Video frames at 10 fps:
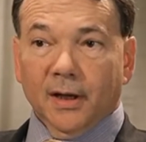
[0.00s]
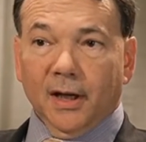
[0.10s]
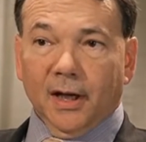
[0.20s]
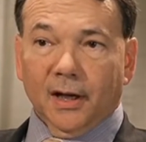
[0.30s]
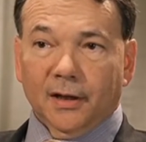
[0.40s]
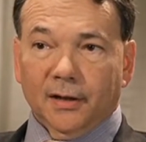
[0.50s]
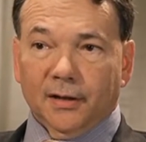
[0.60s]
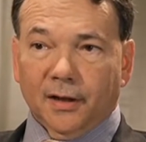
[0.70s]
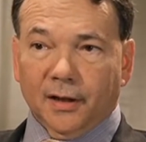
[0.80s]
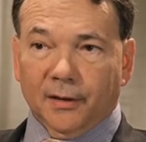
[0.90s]
And
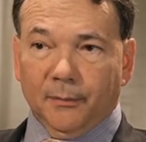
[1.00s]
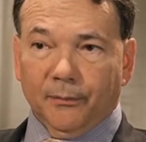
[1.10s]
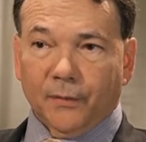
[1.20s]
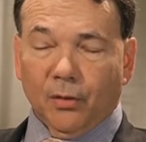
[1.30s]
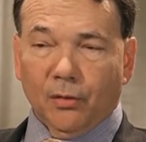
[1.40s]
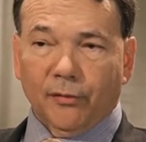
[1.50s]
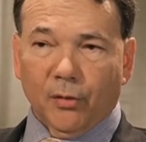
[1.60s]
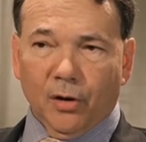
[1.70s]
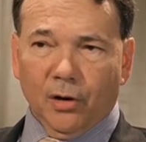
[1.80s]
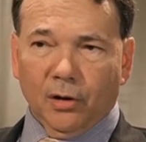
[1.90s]

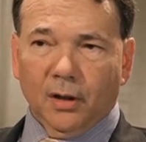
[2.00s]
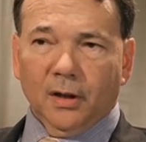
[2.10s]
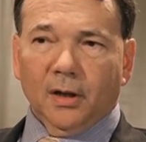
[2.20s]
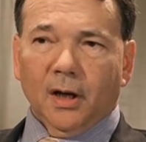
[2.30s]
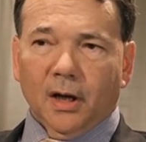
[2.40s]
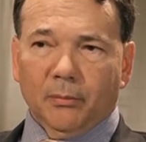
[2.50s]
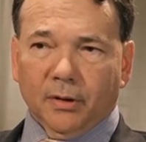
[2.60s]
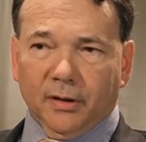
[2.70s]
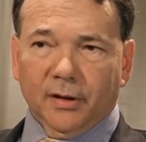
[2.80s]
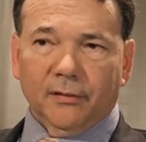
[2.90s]
overall, I
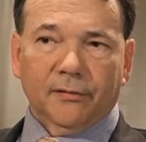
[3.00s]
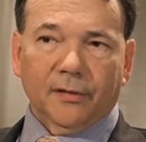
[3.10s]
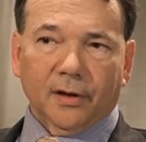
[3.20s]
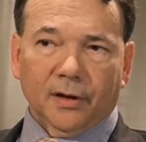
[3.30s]
believe